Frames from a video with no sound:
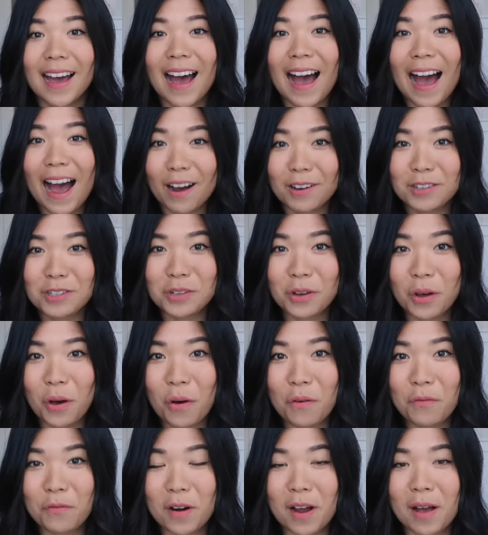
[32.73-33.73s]
how to
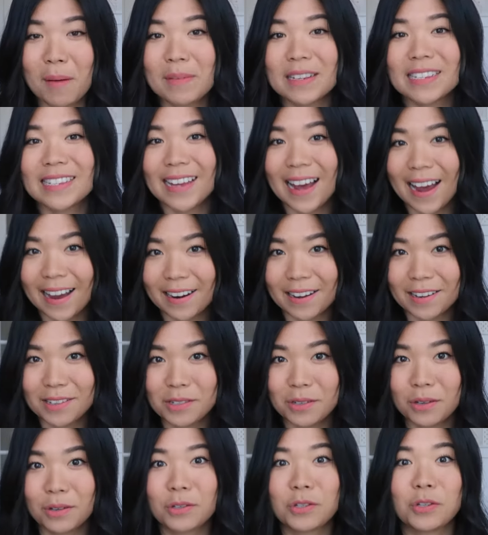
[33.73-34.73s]
go from side
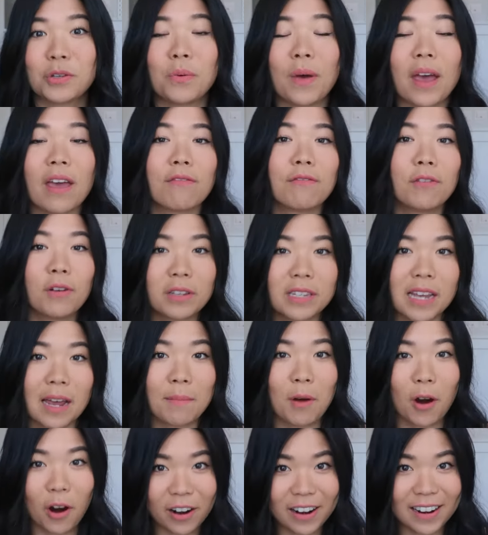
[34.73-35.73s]
hustle to a
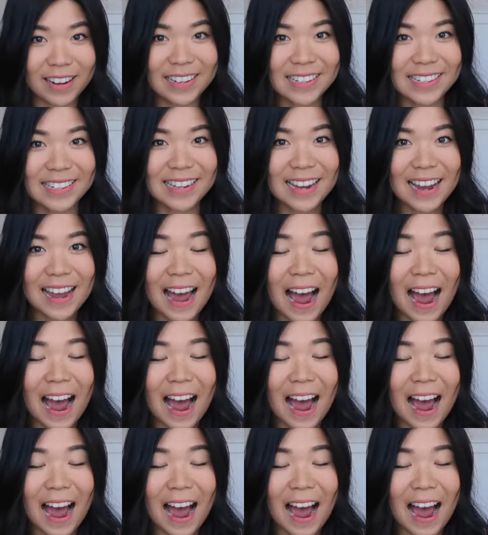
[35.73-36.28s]
full-time artist.